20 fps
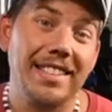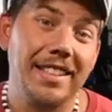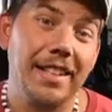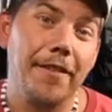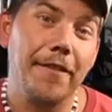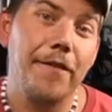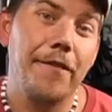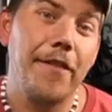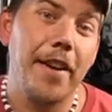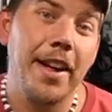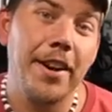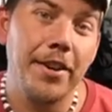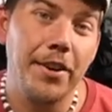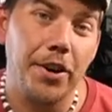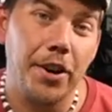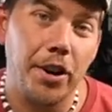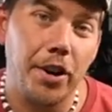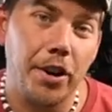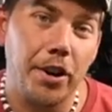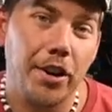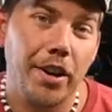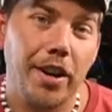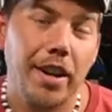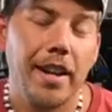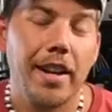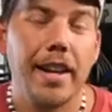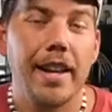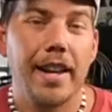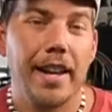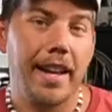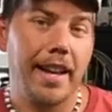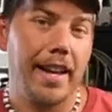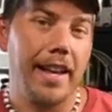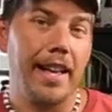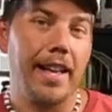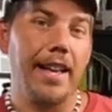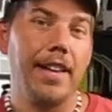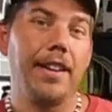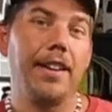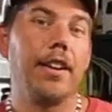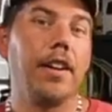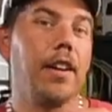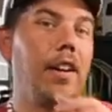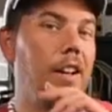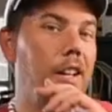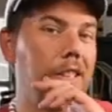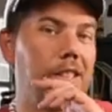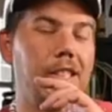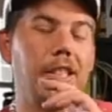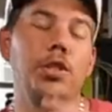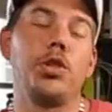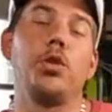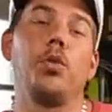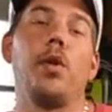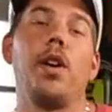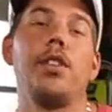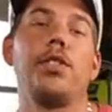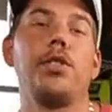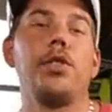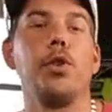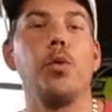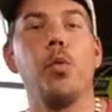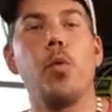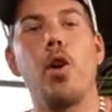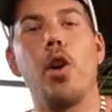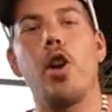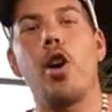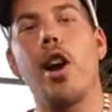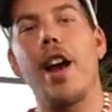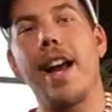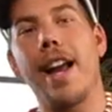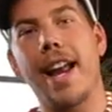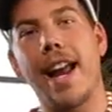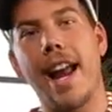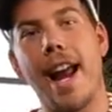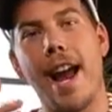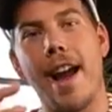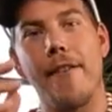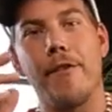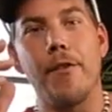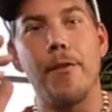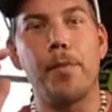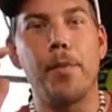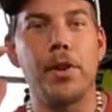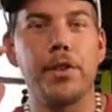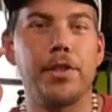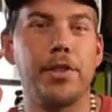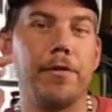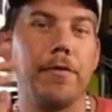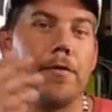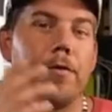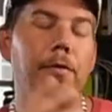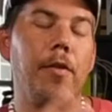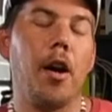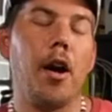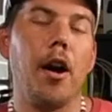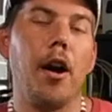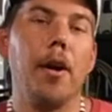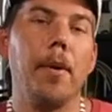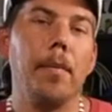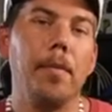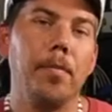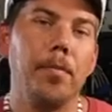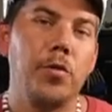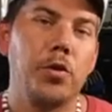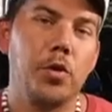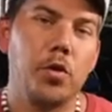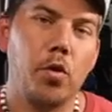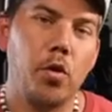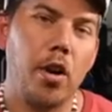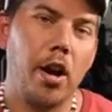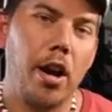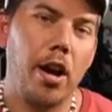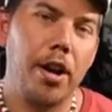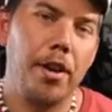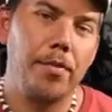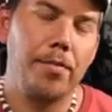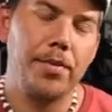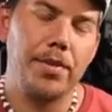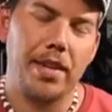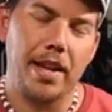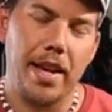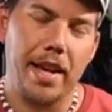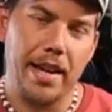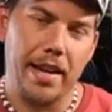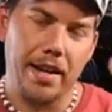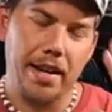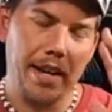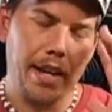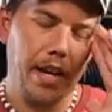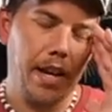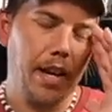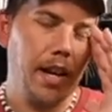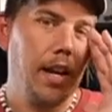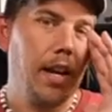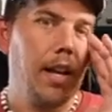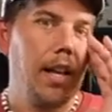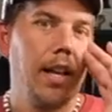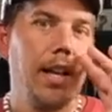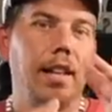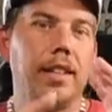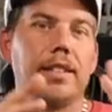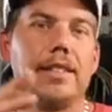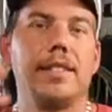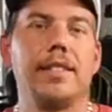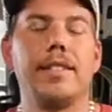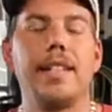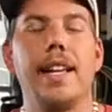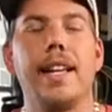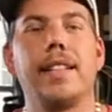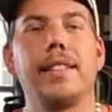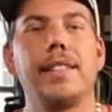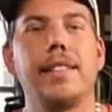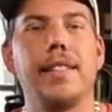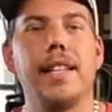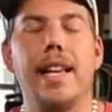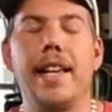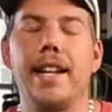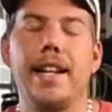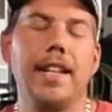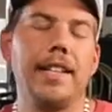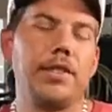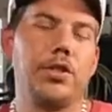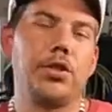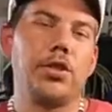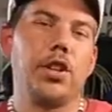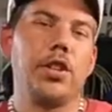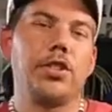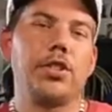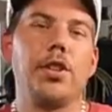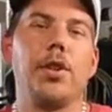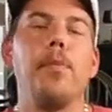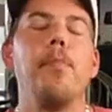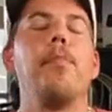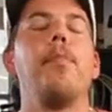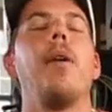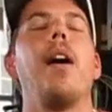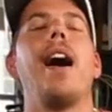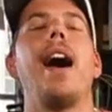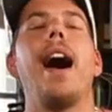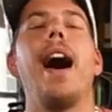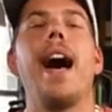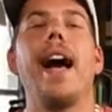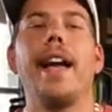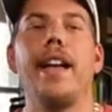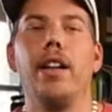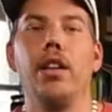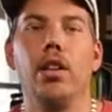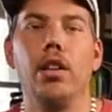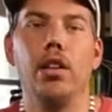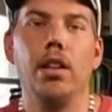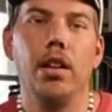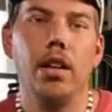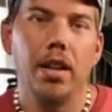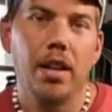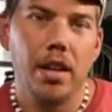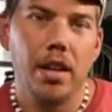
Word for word: Defender in a situation where I have a bunch of uh, shrubs and sticks and it's just a pile